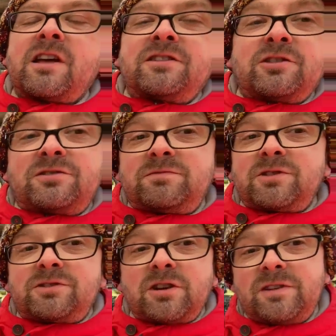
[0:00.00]
So
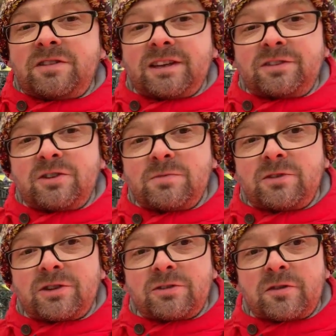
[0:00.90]
Sophie thinks
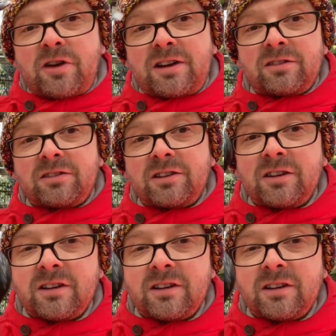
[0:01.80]
humans are her friends,